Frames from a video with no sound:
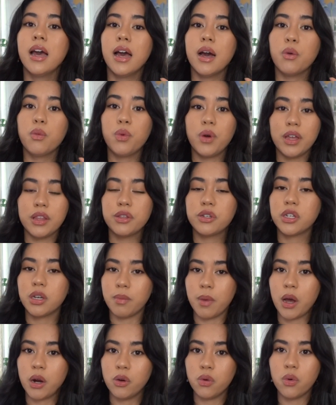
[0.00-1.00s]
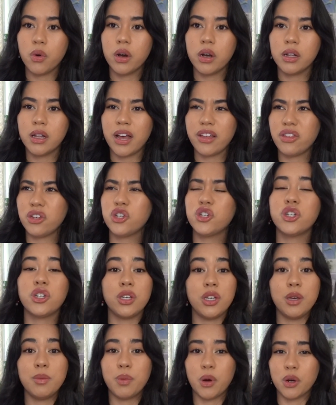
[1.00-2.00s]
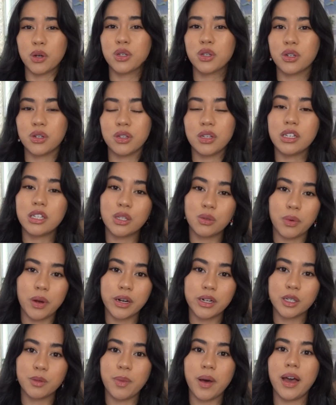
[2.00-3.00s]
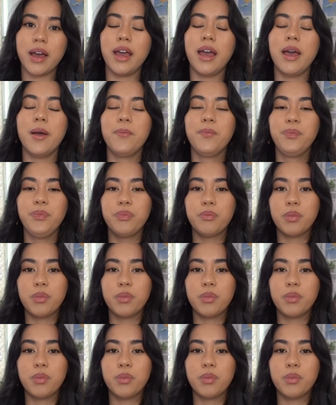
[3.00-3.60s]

with tamanu oil. I think she personally swears by it.